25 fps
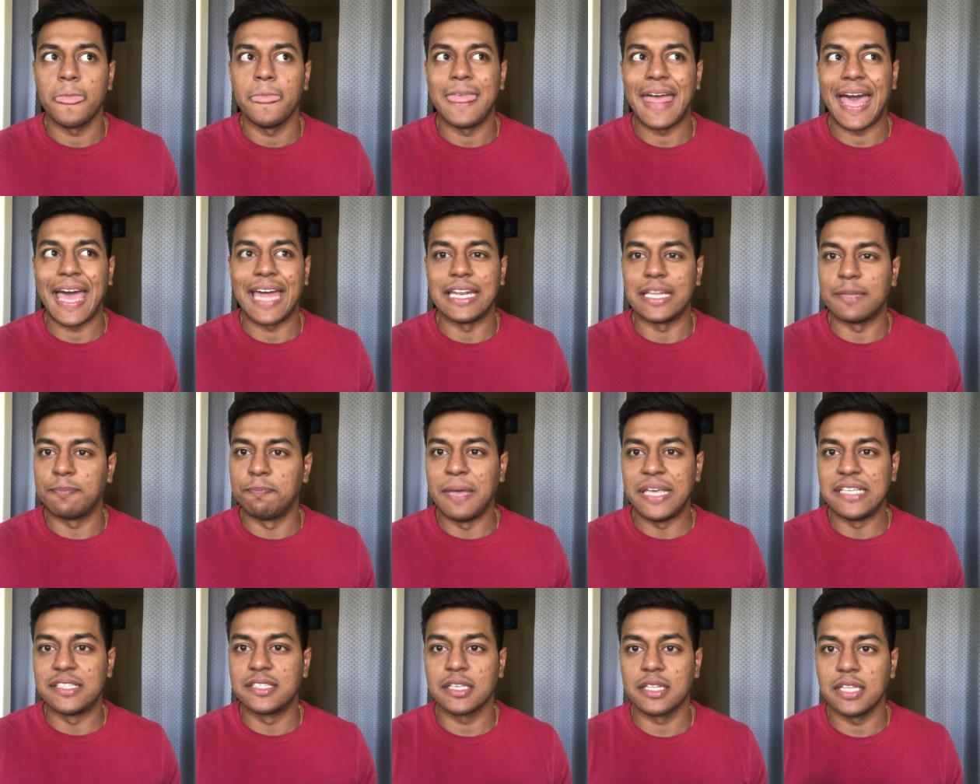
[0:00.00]
that
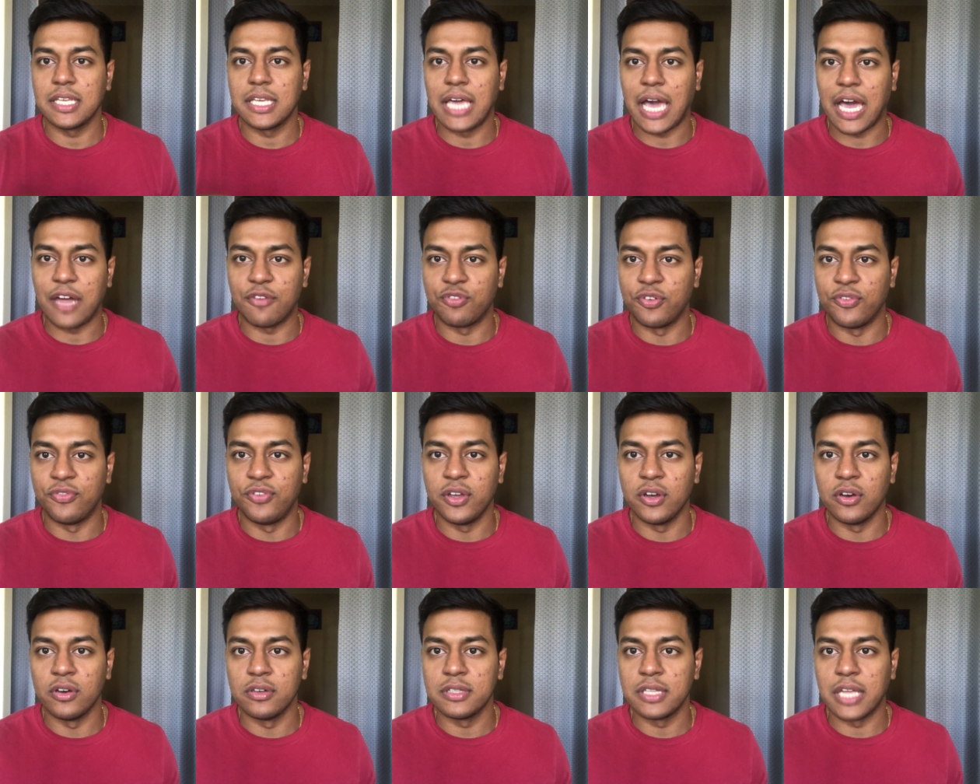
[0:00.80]
basically got
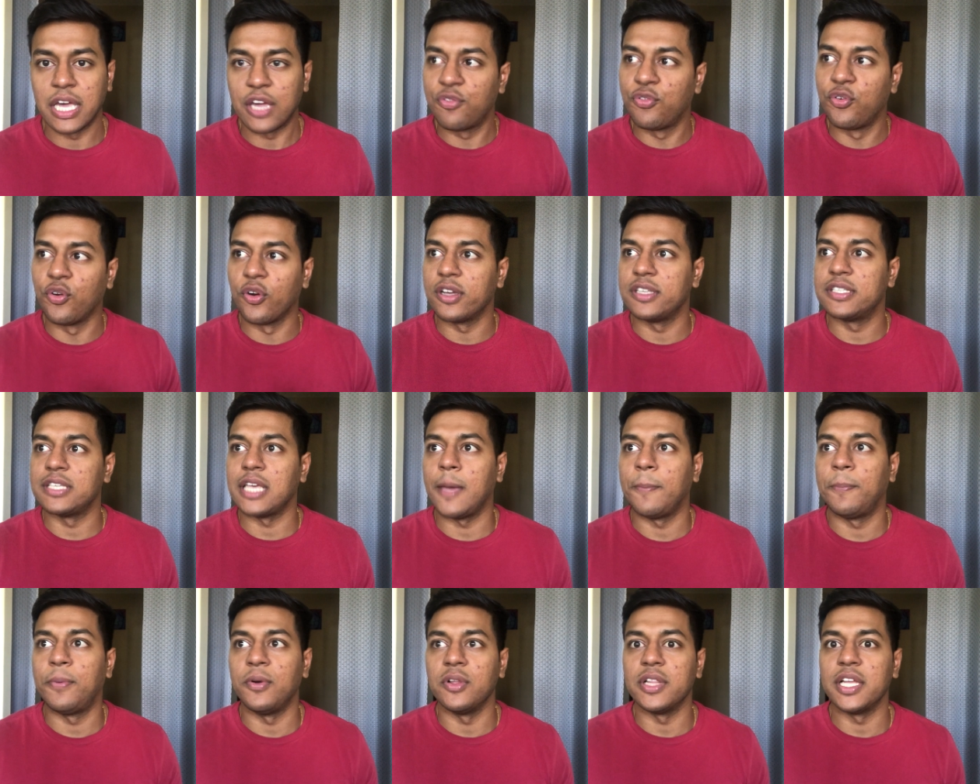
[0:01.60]
fulfilled. Like for
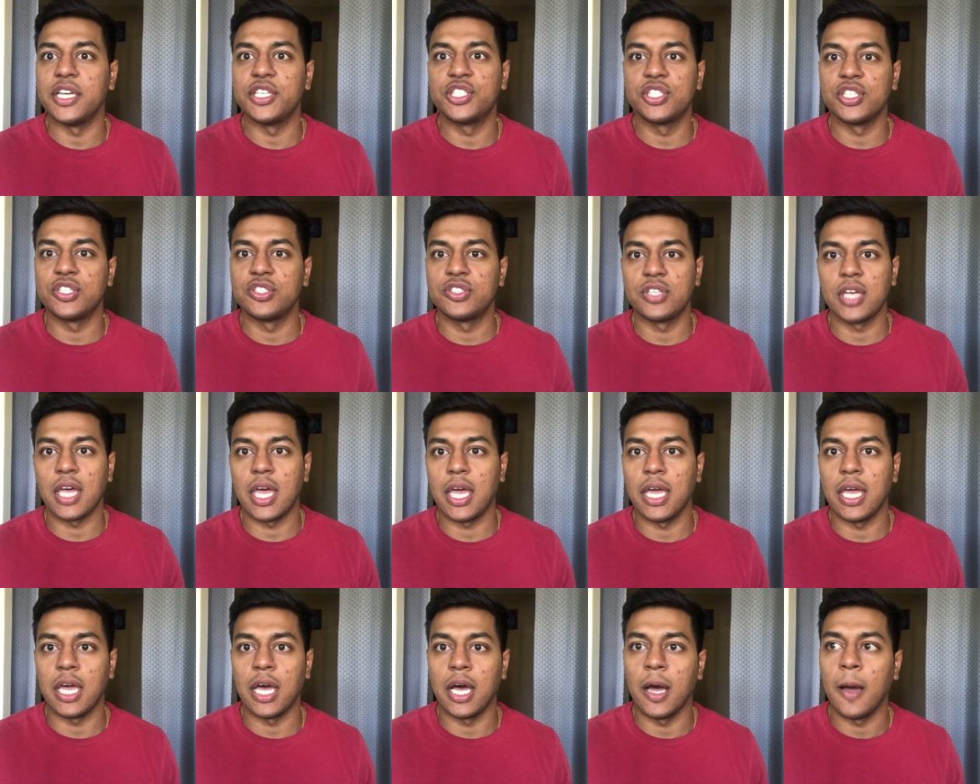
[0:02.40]
example, let's just
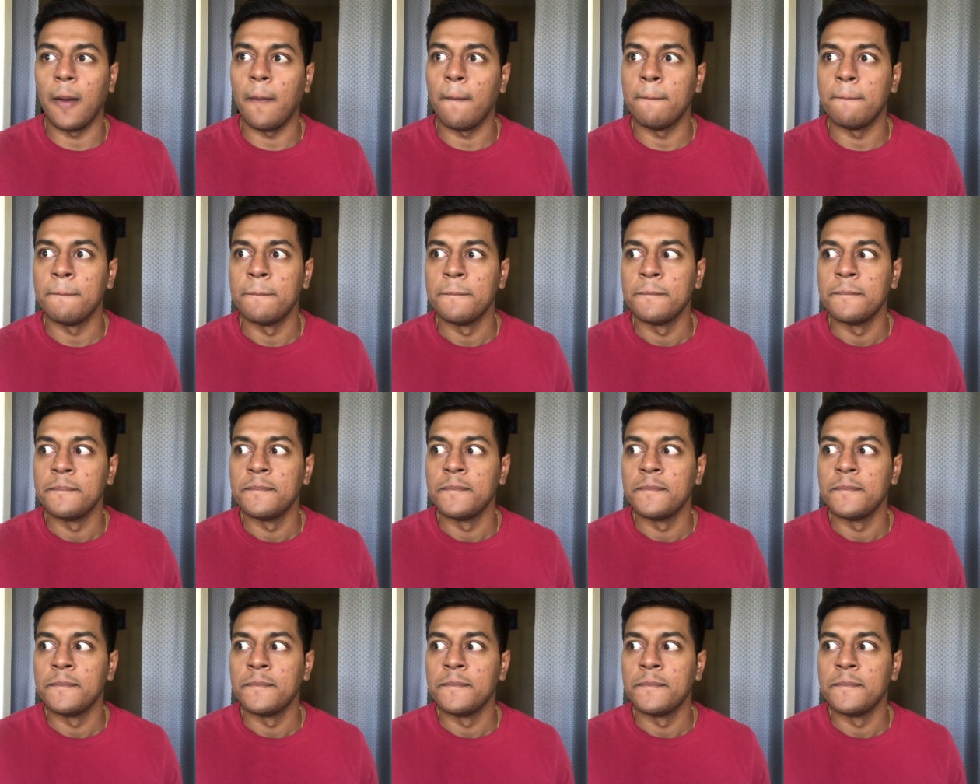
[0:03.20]
say um,